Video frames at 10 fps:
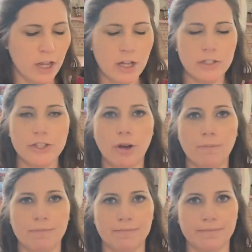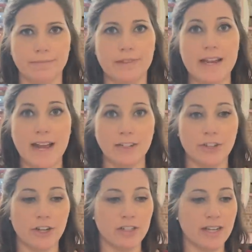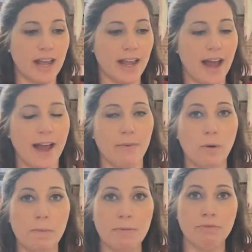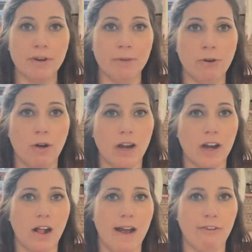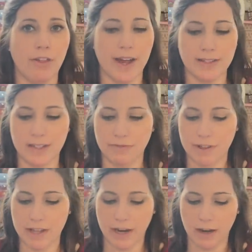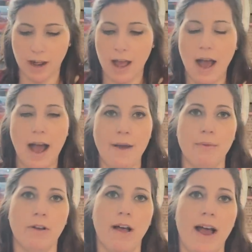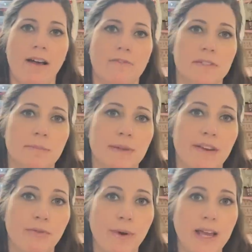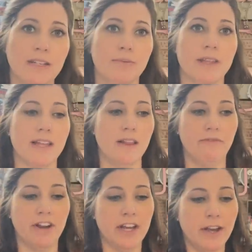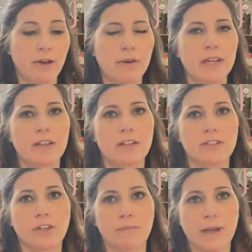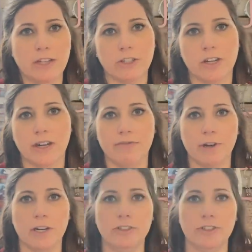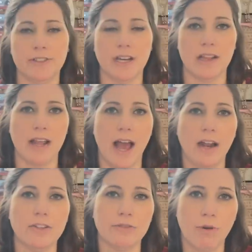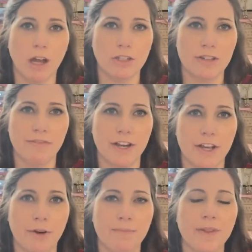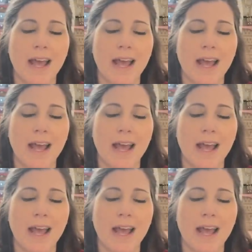So next Thursday, I will be pre-recorded. I'll have all that stuff in there. I will have some giveaways within the video. So make sure if you're interested in that to watch the video.